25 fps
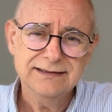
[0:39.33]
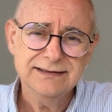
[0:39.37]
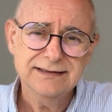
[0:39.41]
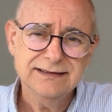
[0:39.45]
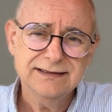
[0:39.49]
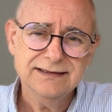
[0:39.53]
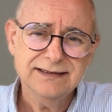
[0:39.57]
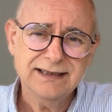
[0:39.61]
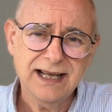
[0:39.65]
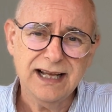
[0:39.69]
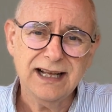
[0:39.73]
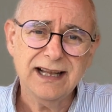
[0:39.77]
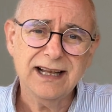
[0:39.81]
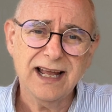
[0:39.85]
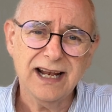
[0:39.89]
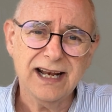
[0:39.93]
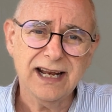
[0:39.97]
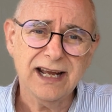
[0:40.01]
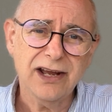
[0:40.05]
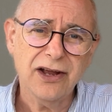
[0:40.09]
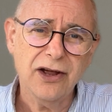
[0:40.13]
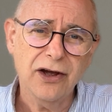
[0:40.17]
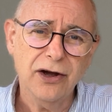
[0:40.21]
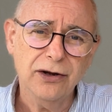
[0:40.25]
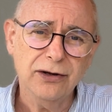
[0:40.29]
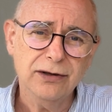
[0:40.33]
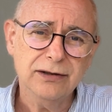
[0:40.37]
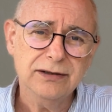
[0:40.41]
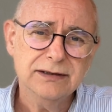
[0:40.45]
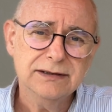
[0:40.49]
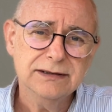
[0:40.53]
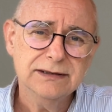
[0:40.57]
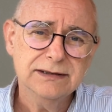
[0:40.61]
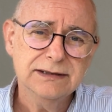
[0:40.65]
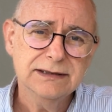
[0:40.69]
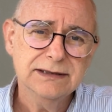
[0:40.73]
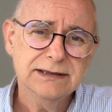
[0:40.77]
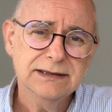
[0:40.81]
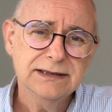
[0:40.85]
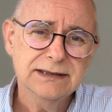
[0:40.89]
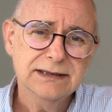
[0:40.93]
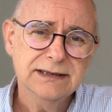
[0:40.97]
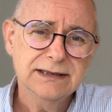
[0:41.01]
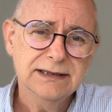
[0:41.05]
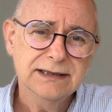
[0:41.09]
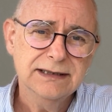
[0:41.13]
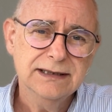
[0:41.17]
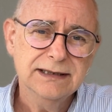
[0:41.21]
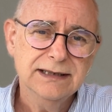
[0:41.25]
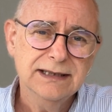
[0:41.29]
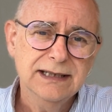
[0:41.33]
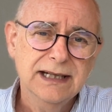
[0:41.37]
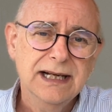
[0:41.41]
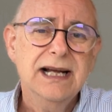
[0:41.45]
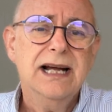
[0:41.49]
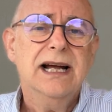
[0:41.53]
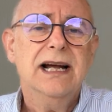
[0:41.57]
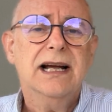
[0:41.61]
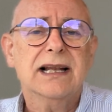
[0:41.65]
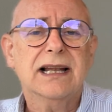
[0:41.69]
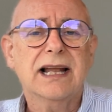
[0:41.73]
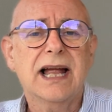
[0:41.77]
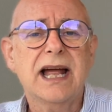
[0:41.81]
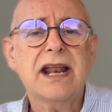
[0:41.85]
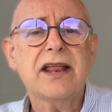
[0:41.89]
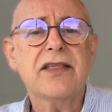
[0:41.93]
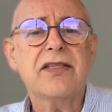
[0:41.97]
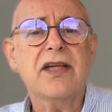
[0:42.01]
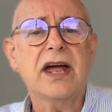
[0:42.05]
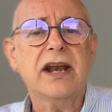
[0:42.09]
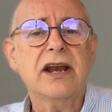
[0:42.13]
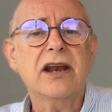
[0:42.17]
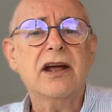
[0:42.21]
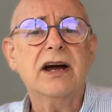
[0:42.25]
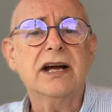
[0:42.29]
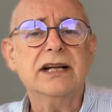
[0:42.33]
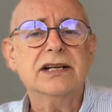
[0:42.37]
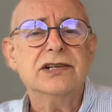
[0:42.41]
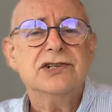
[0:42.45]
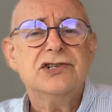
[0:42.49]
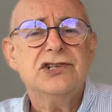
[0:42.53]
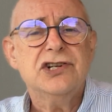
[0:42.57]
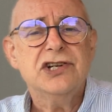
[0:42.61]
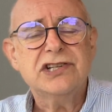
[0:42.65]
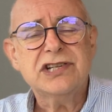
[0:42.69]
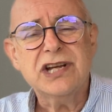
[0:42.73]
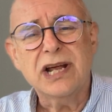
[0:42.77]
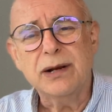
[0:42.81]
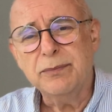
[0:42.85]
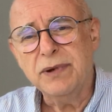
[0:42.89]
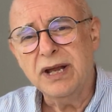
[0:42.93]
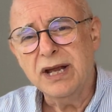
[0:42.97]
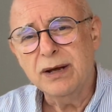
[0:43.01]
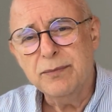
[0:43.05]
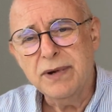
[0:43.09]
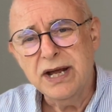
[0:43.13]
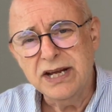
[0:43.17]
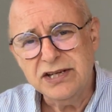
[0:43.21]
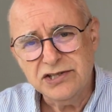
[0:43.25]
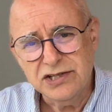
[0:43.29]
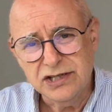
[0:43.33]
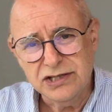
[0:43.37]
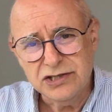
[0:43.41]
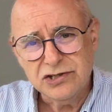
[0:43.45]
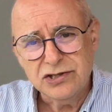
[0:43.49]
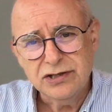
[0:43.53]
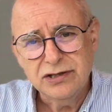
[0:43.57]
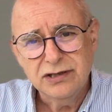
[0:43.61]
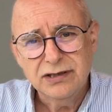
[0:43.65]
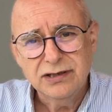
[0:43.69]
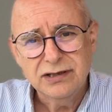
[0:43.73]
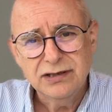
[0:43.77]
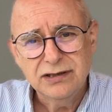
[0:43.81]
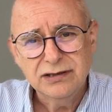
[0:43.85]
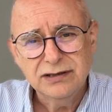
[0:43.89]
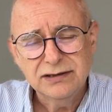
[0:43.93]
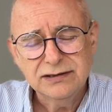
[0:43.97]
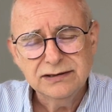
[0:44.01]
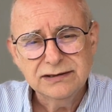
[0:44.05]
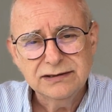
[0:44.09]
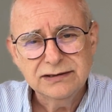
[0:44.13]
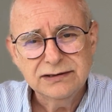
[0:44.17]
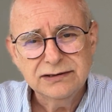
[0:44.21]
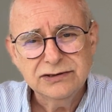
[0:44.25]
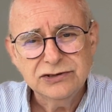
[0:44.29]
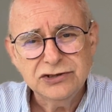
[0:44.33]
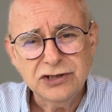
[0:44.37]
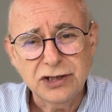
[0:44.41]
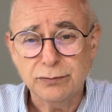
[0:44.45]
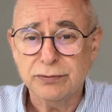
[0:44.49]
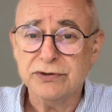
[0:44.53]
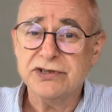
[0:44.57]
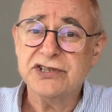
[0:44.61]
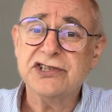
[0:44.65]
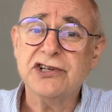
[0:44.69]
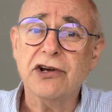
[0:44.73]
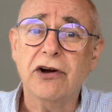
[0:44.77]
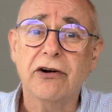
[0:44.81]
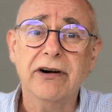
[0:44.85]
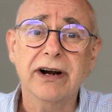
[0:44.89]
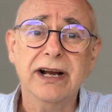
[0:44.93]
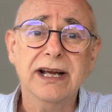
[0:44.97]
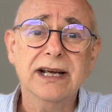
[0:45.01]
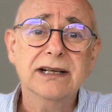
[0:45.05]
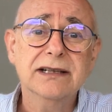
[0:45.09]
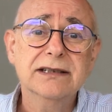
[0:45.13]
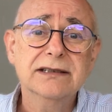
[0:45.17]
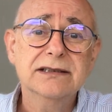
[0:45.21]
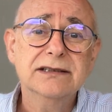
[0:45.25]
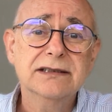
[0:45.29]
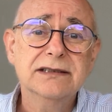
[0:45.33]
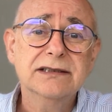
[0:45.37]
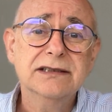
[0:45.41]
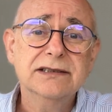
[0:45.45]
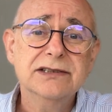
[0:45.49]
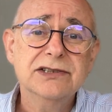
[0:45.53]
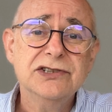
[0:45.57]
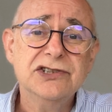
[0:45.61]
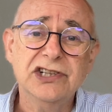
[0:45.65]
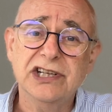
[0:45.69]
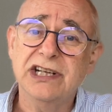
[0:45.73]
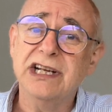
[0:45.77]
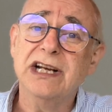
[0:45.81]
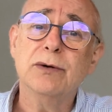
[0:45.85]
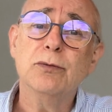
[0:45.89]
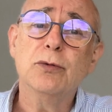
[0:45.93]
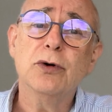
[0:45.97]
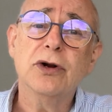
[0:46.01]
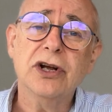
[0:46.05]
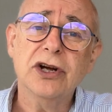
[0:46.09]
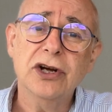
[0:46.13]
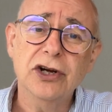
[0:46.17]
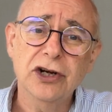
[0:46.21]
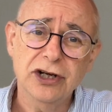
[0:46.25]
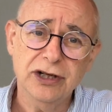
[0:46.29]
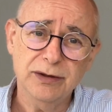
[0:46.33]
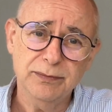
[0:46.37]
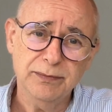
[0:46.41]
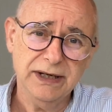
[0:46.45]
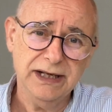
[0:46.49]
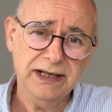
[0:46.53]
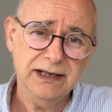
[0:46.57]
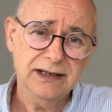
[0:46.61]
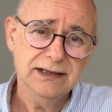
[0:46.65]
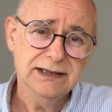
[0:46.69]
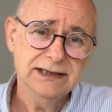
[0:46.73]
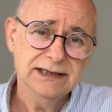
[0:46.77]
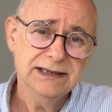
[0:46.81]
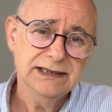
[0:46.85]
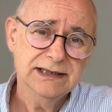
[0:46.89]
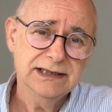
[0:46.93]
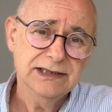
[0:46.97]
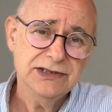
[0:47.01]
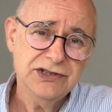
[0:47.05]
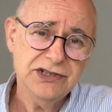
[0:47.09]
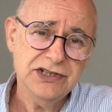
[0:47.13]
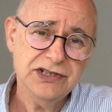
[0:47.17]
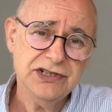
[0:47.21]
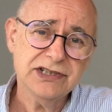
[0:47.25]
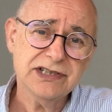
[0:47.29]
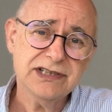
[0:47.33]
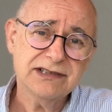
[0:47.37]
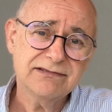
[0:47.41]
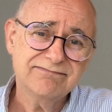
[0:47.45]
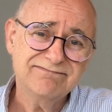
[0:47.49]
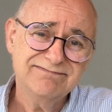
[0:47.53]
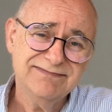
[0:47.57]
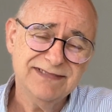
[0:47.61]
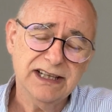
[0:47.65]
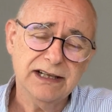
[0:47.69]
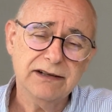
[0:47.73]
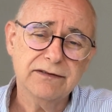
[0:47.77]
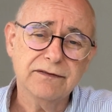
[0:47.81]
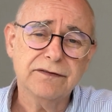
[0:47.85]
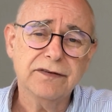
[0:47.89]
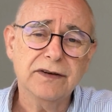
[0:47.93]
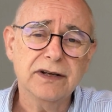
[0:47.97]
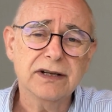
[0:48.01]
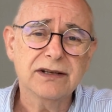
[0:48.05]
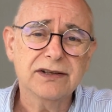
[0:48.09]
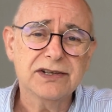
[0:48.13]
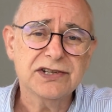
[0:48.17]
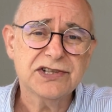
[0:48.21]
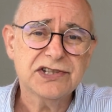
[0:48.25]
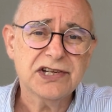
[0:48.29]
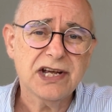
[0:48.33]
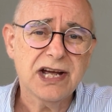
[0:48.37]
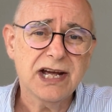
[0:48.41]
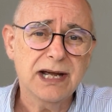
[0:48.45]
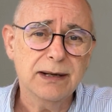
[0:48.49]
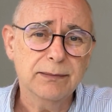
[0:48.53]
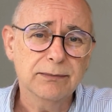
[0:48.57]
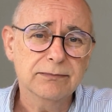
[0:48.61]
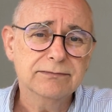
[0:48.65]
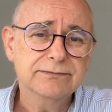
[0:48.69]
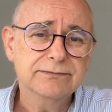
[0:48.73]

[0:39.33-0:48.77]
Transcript: then let it go. Later that night, she sent me a message. She was sorry. She didn't want to hurt me. She just didn't feel the same.